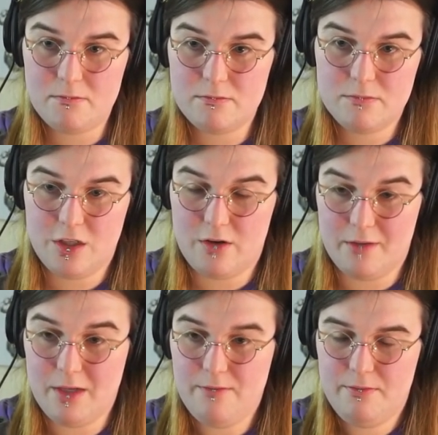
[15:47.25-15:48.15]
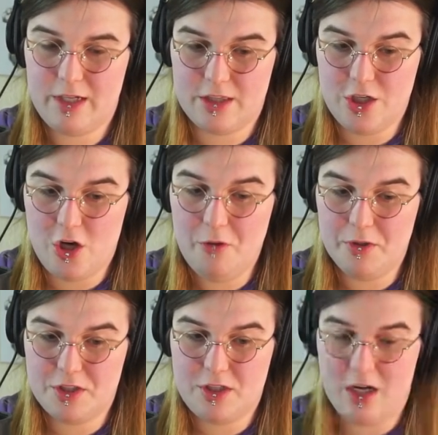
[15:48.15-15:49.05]
You know what I mean? Like the
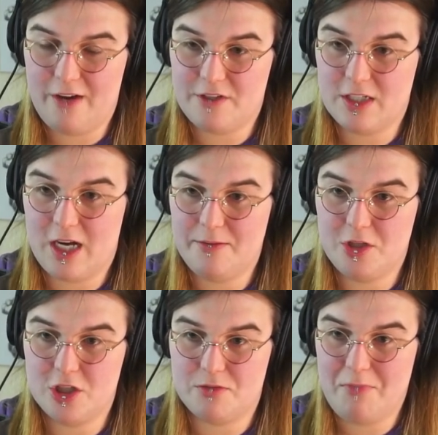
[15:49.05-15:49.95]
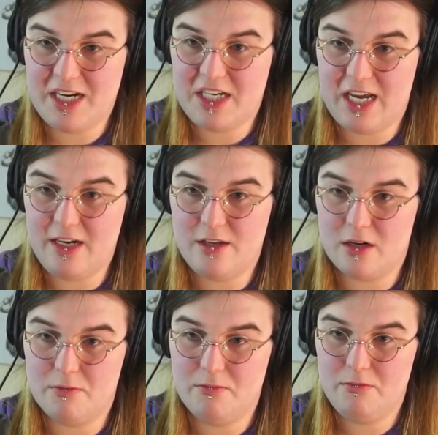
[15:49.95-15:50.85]
nobles oftentimes just maintained
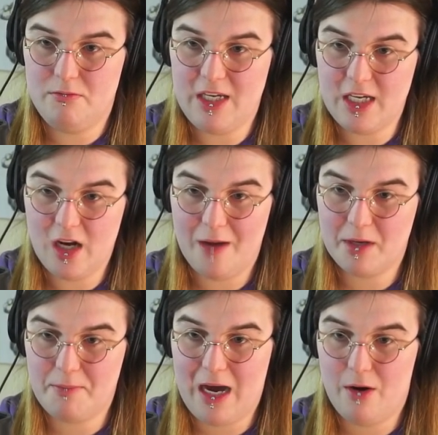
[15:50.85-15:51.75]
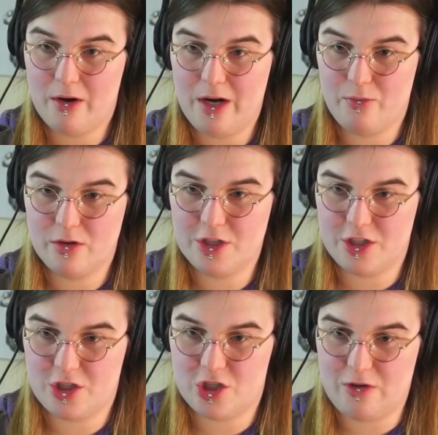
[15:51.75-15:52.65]
their economic power and were
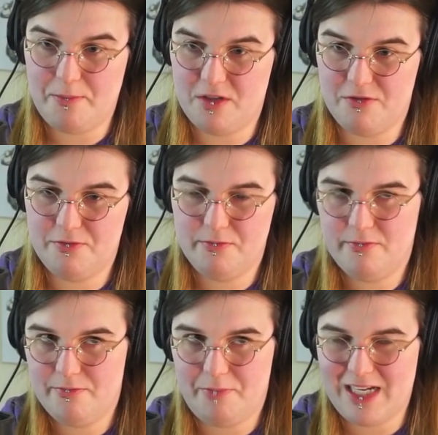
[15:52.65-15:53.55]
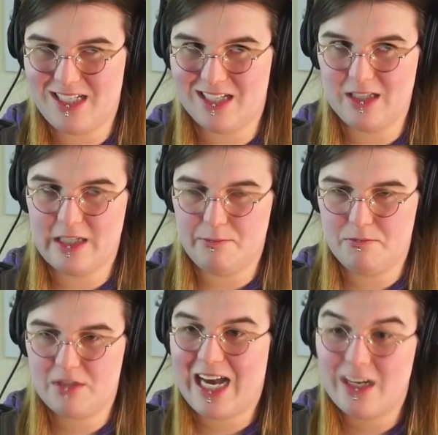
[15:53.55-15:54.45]
just stripped of basically
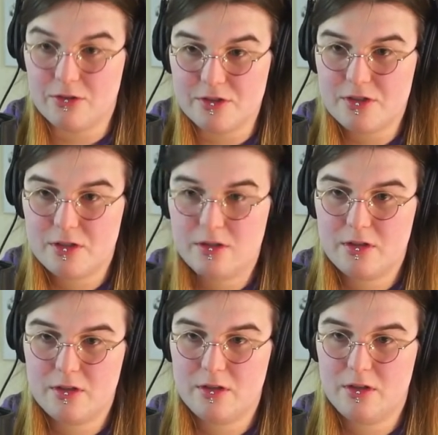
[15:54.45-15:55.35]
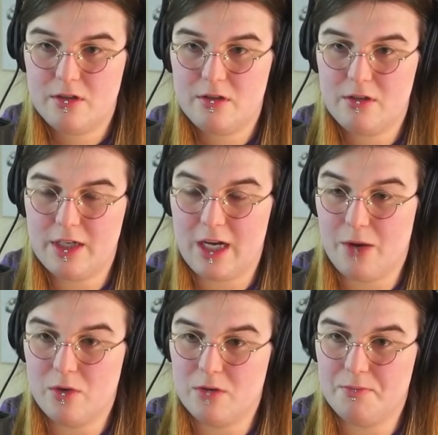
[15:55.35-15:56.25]
titles. And I
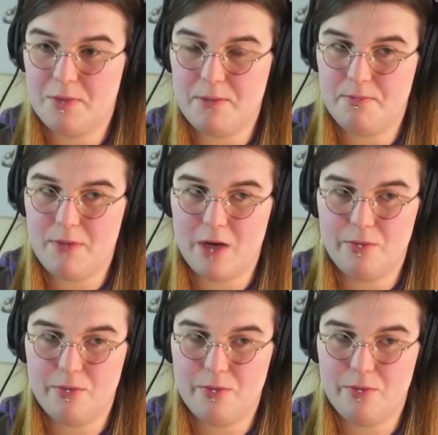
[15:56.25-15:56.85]
wouldn't be, I